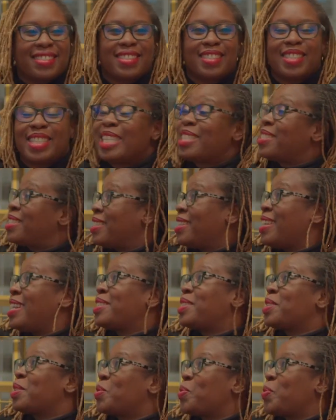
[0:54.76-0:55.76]
That's the
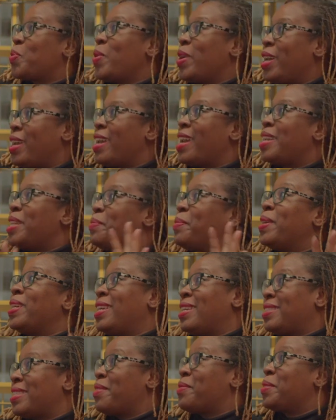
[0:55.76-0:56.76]
nicest way anybody
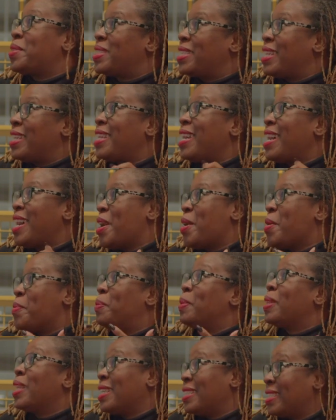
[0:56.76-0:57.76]
has ever said how
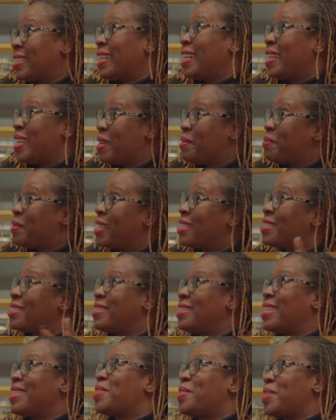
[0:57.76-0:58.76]
blunt I am. That's
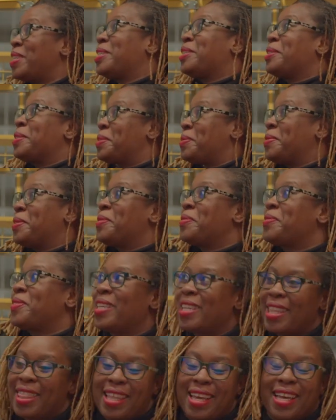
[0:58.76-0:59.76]
Eric's way of
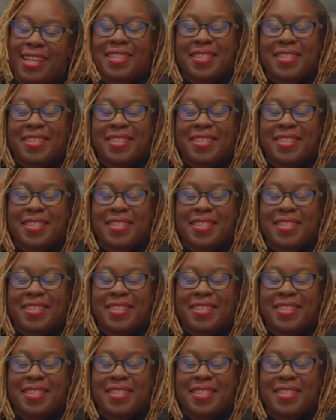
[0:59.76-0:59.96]
saying that.